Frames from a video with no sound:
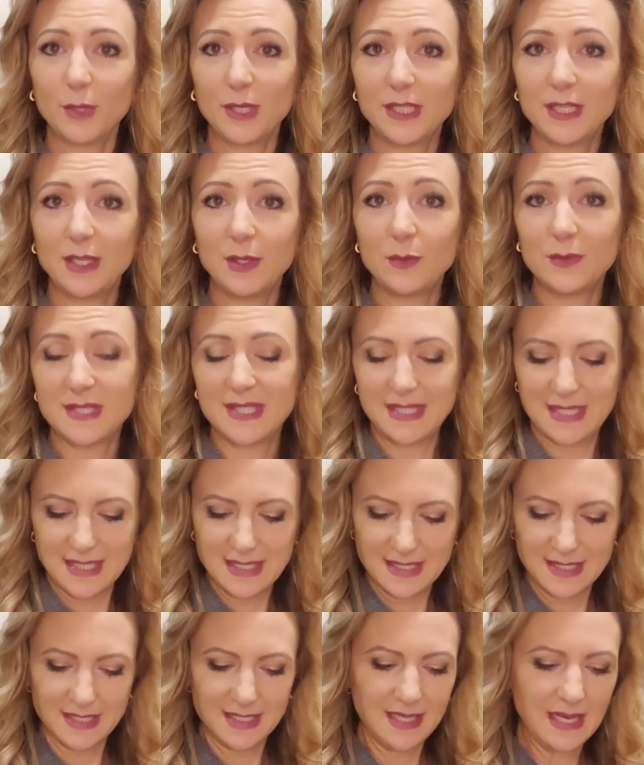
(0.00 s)
going to use
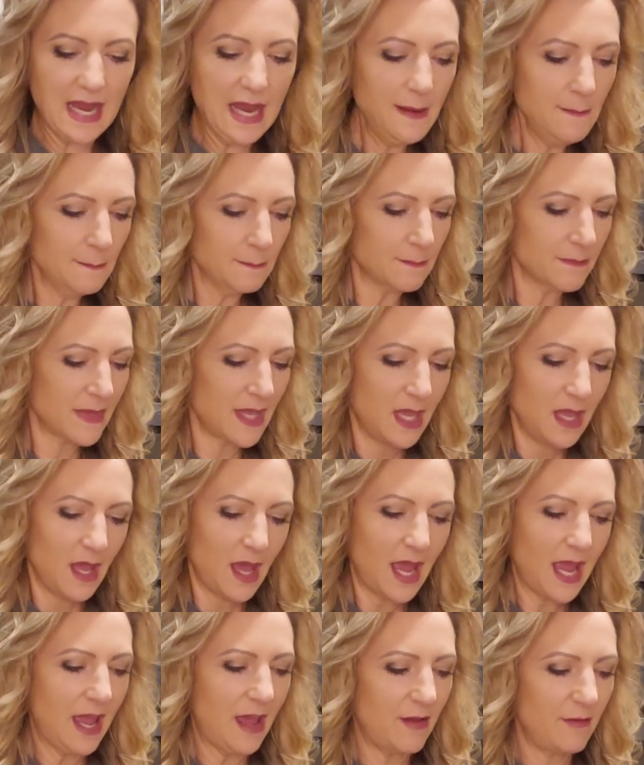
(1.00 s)
this today.
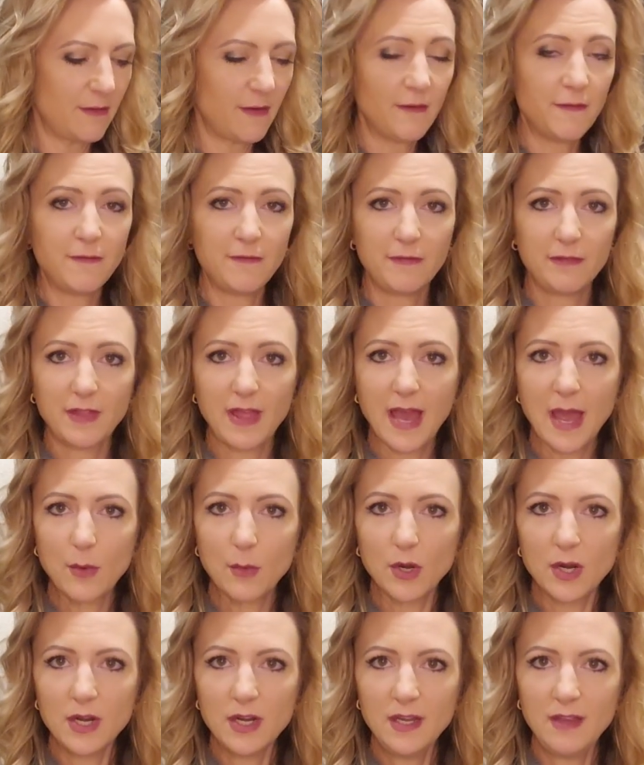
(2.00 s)
I have
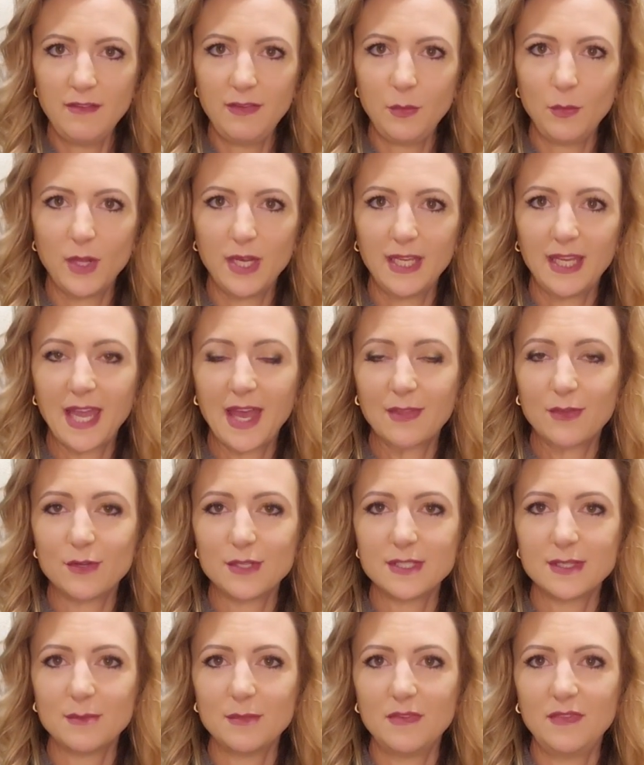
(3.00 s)
flour. If you want to gather
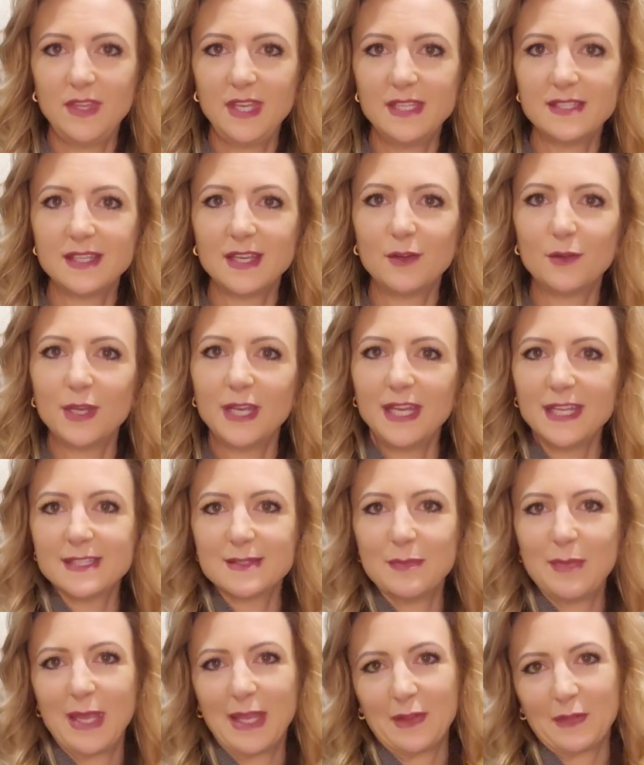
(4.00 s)
some of these
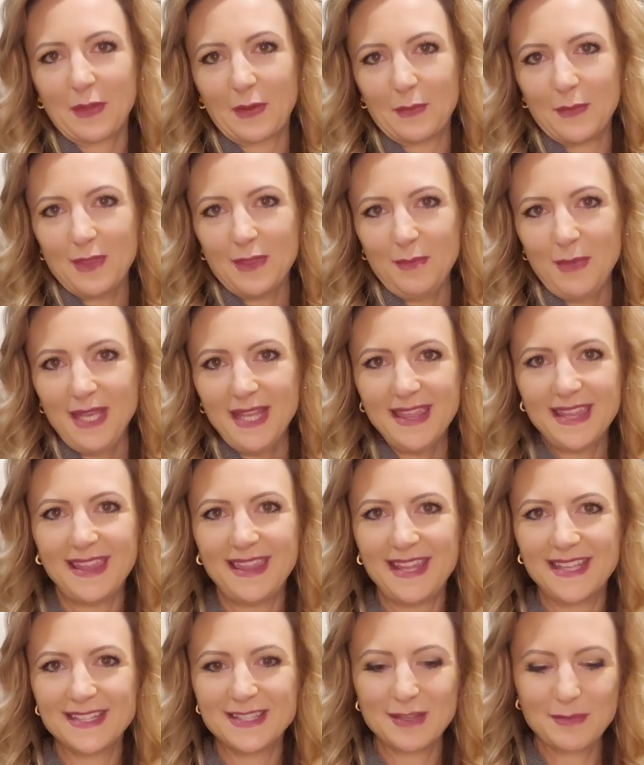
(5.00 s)
ingredients and bake along with me, then
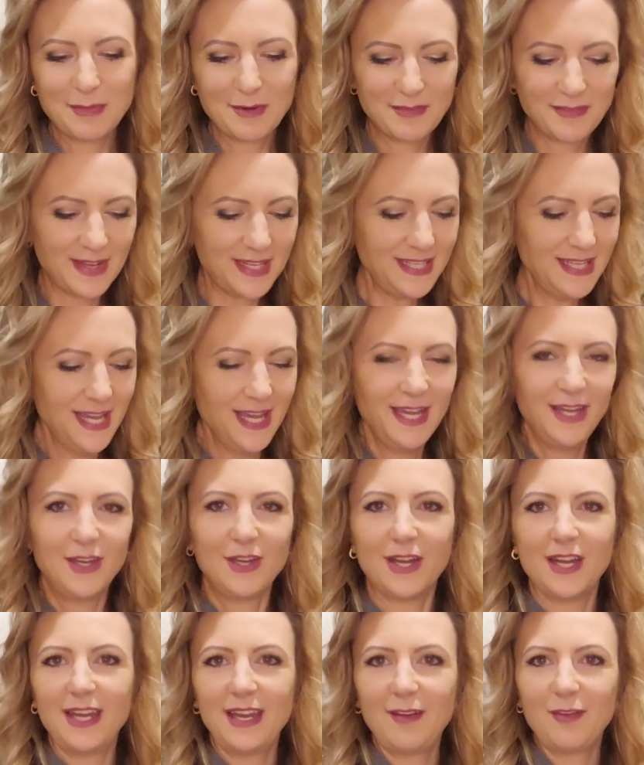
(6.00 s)
that's super fun.
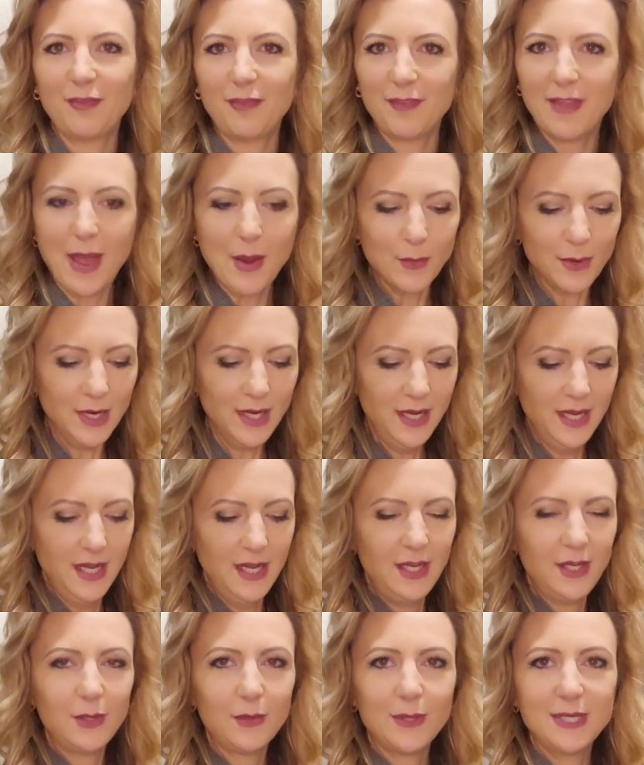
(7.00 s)
You're going to need flour.
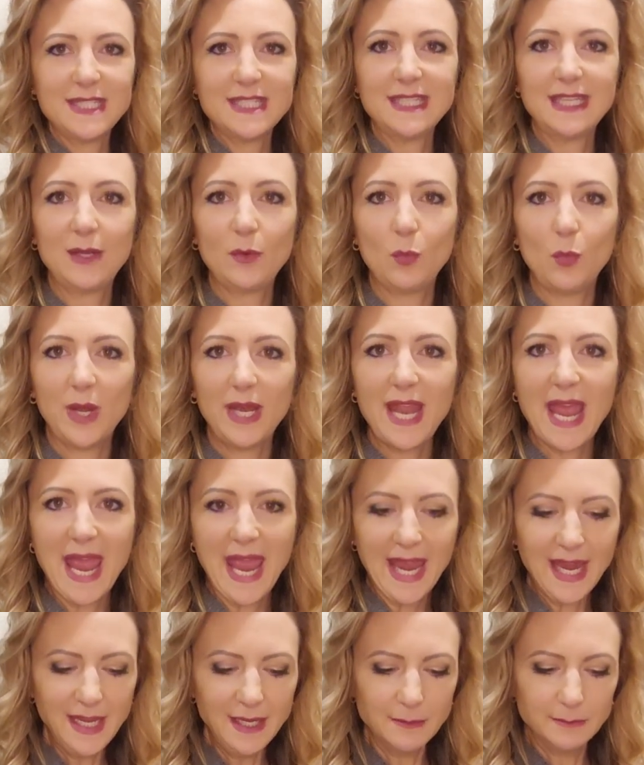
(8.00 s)
You're going to need 1
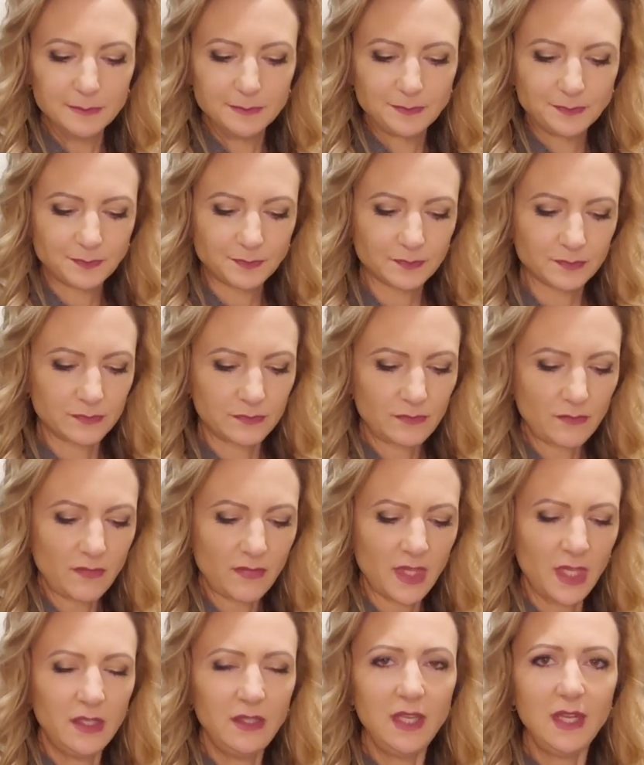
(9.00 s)
egg.
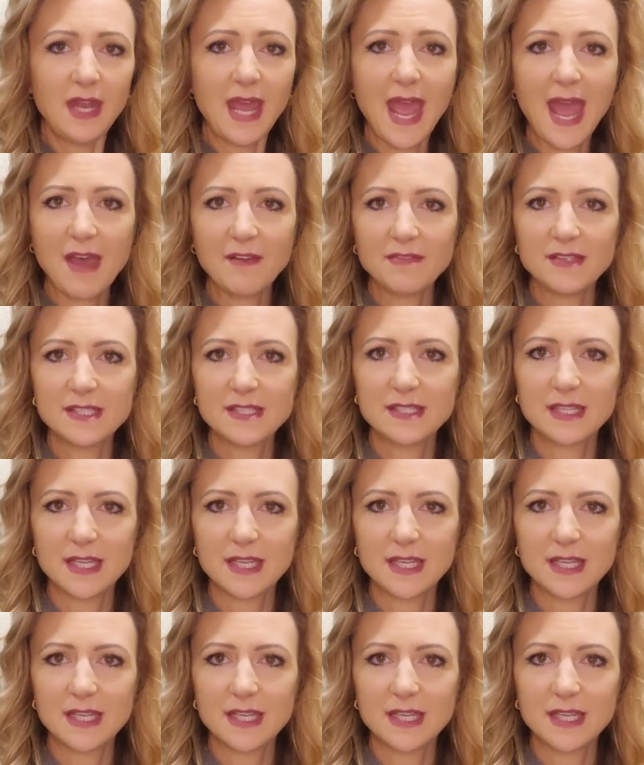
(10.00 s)
You need a half